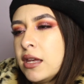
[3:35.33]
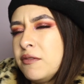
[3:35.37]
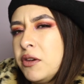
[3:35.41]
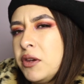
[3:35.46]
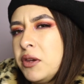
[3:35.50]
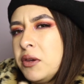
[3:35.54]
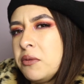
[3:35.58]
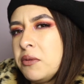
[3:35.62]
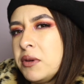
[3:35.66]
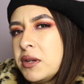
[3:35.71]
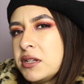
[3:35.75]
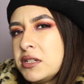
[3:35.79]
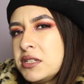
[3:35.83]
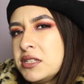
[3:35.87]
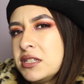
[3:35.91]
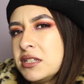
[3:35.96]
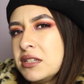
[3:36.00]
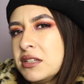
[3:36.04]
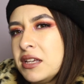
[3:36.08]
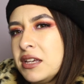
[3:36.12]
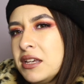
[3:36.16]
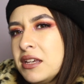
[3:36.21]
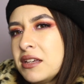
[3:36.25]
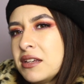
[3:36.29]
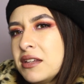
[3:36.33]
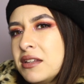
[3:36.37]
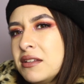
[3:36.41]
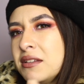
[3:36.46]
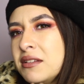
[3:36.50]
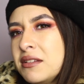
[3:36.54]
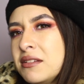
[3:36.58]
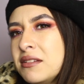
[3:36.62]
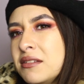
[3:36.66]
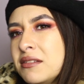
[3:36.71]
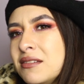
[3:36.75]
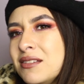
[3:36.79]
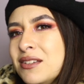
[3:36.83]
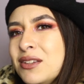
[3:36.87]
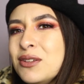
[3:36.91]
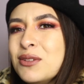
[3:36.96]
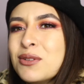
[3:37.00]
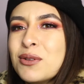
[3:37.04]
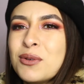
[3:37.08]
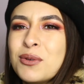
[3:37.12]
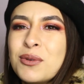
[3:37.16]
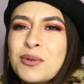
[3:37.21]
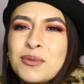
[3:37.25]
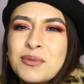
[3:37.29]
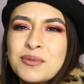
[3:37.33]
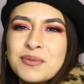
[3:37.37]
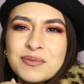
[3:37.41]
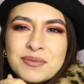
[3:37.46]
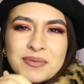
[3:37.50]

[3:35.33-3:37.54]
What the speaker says: Very weird to like, you know,